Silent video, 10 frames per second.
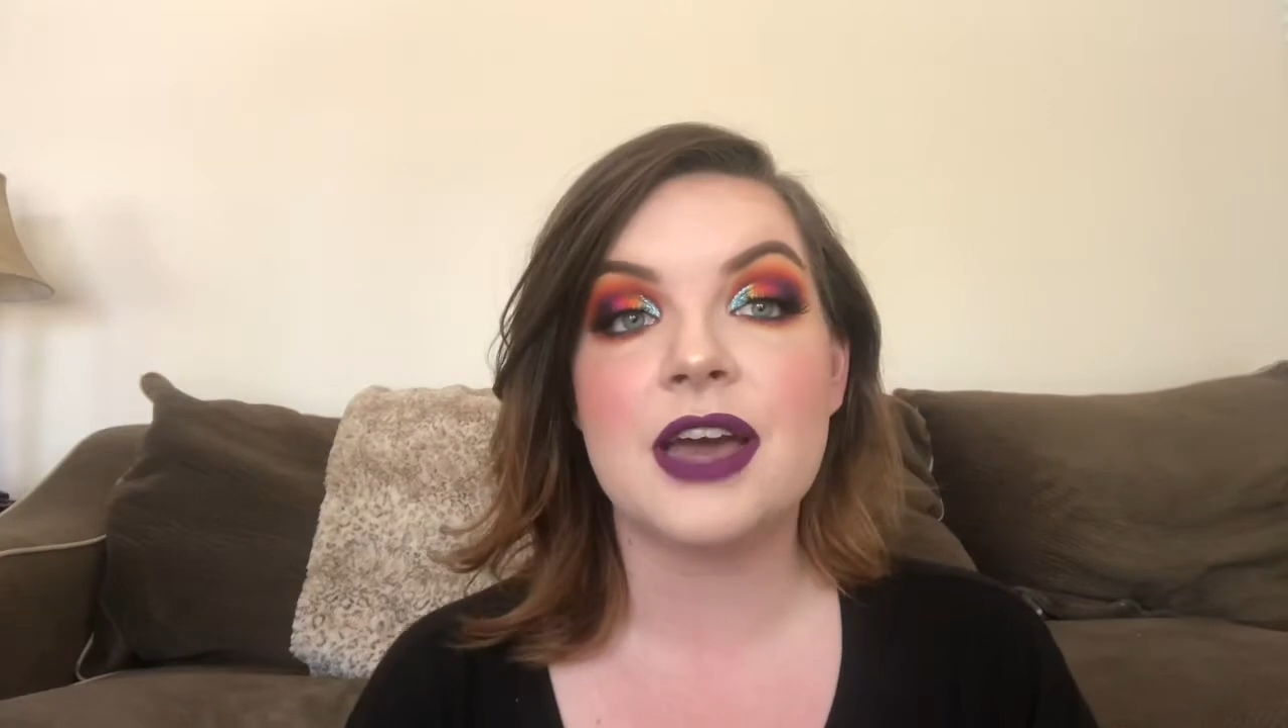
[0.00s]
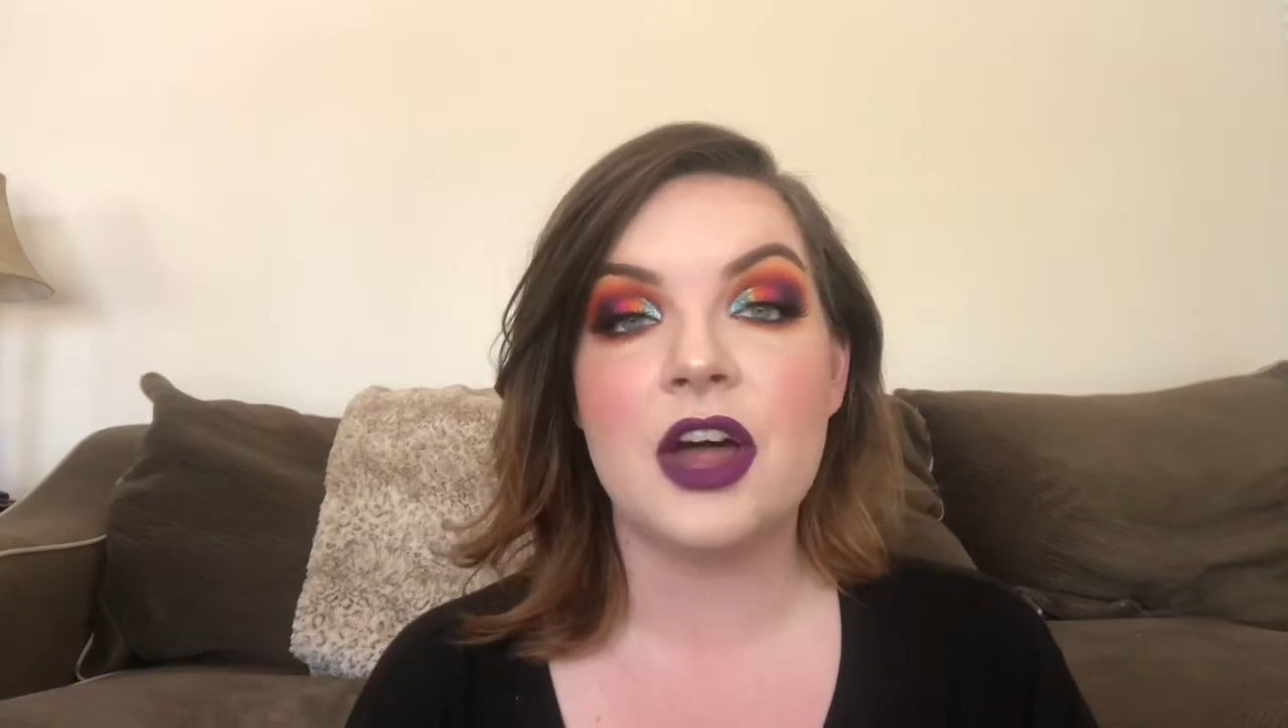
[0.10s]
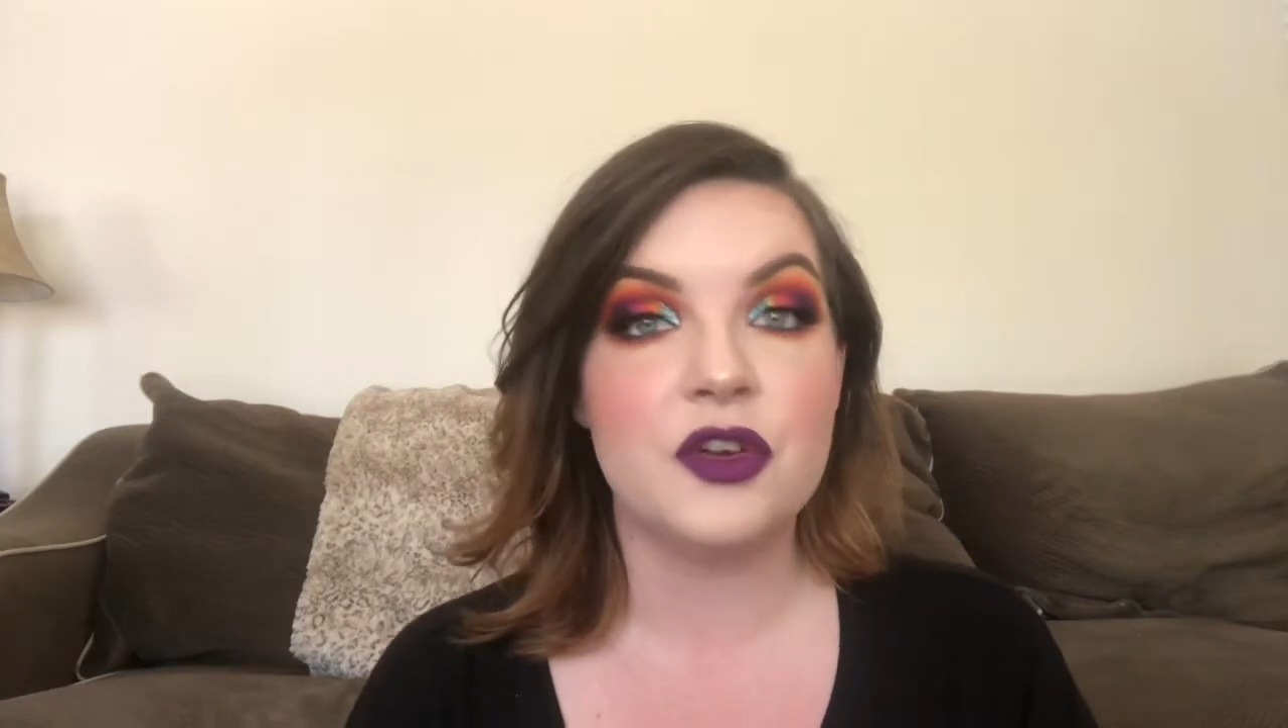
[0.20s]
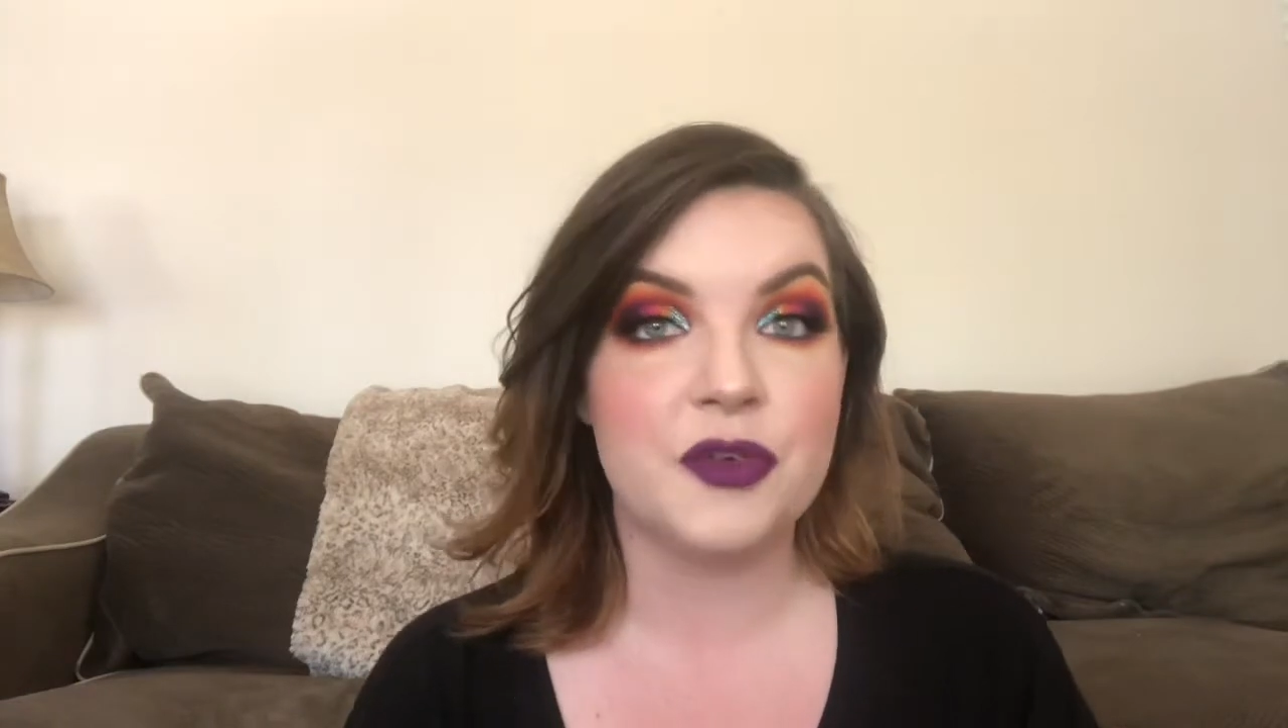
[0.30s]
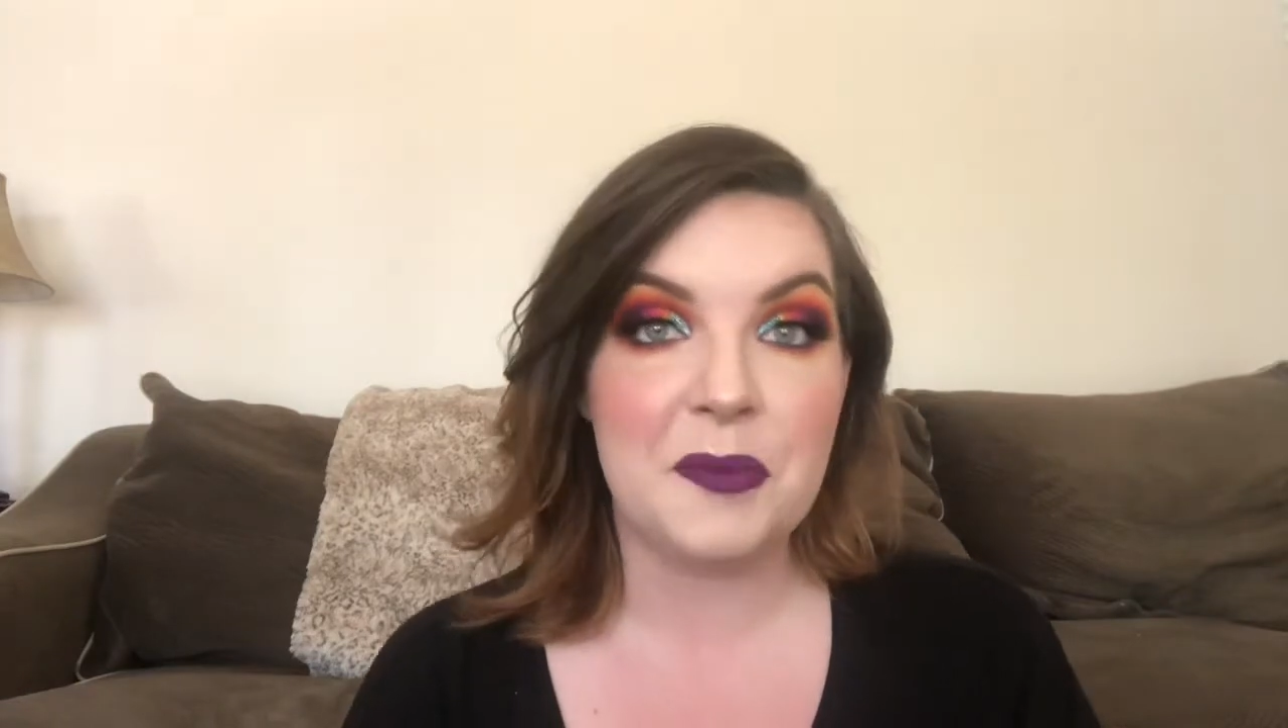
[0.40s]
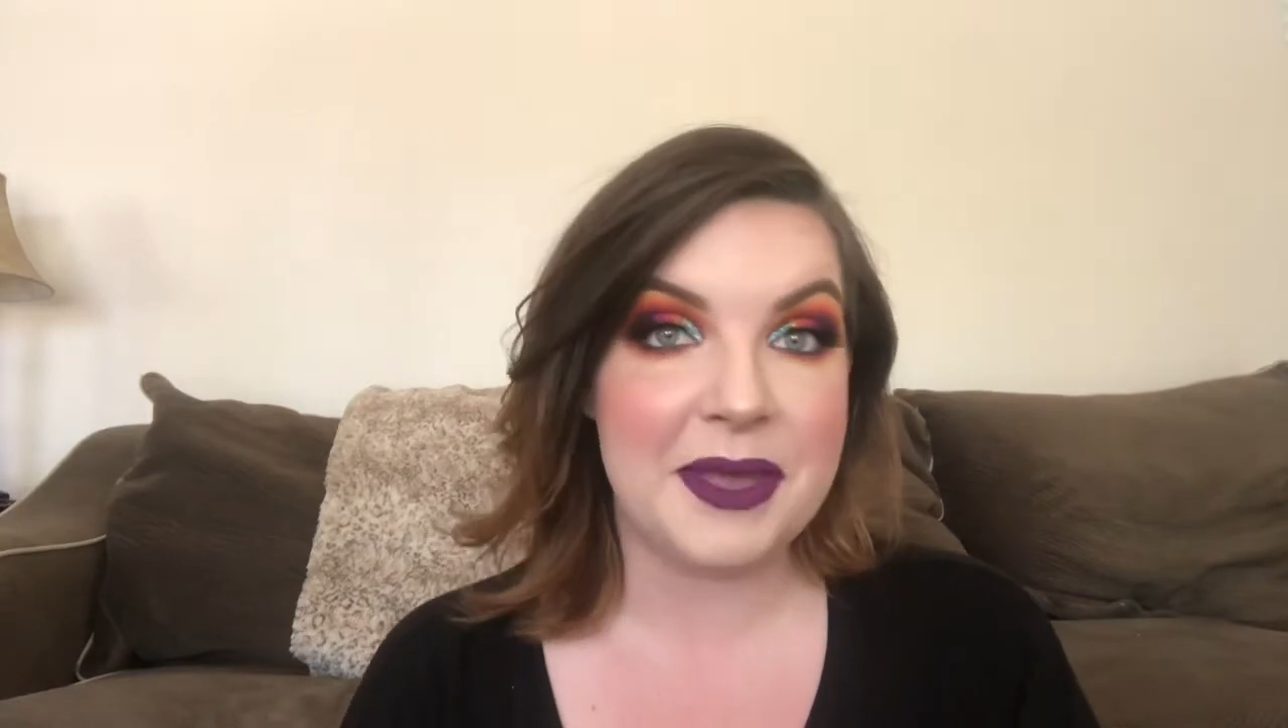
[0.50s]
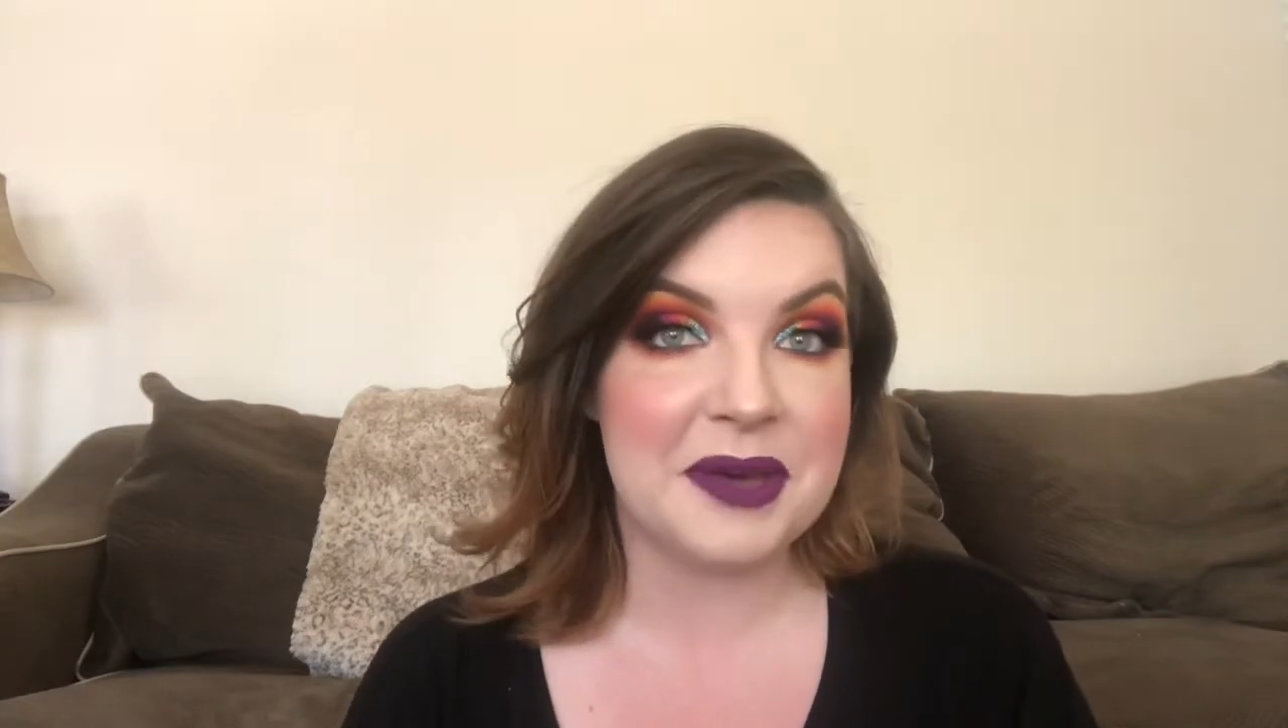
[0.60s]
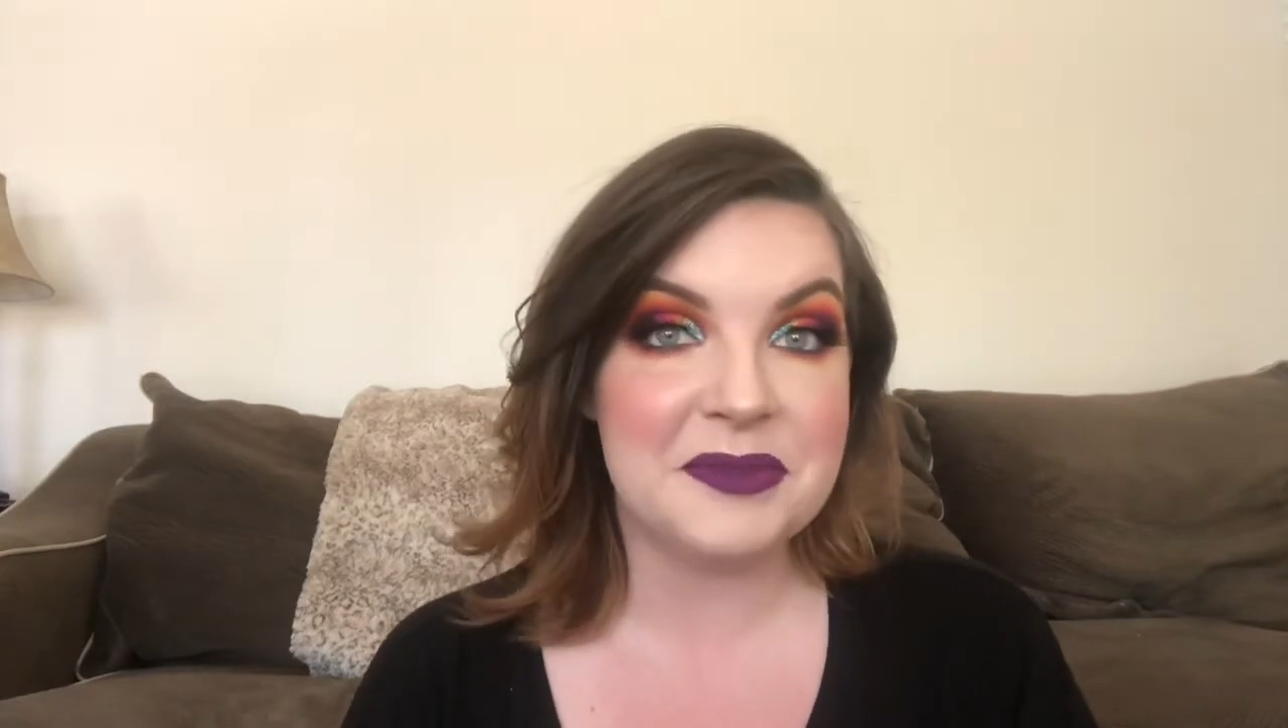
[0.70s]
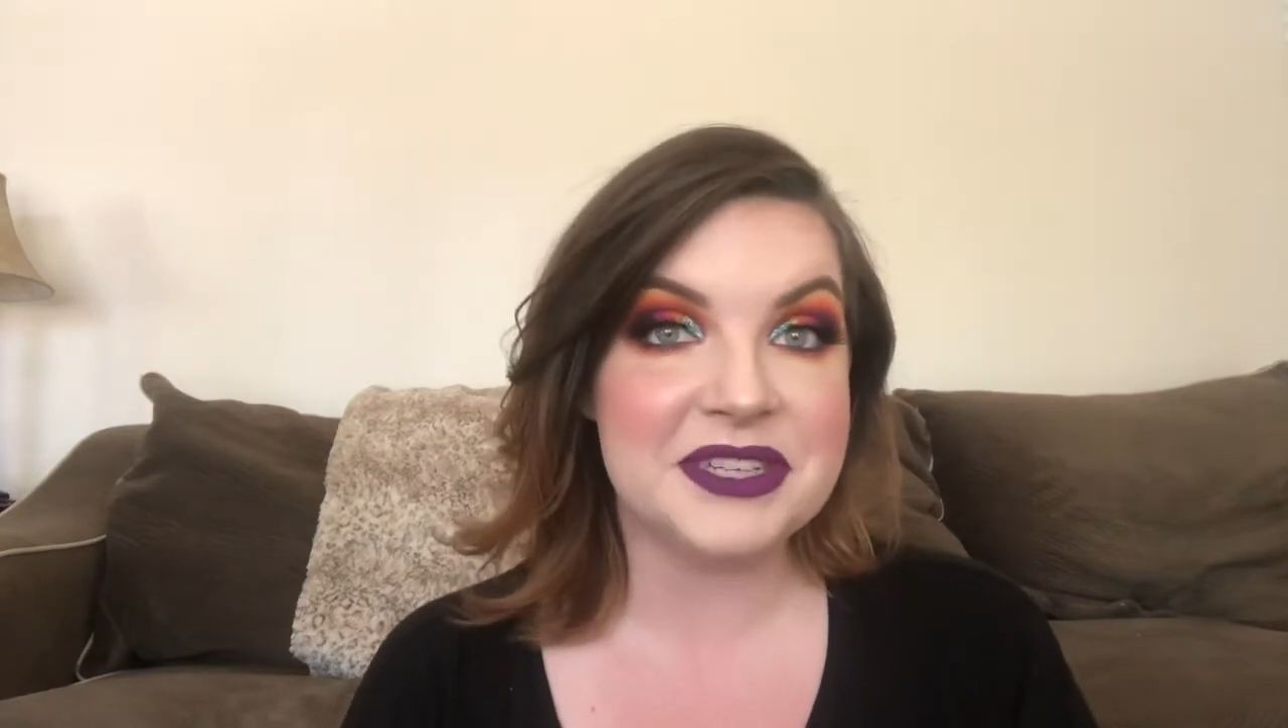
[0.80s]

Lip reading: colorful makeup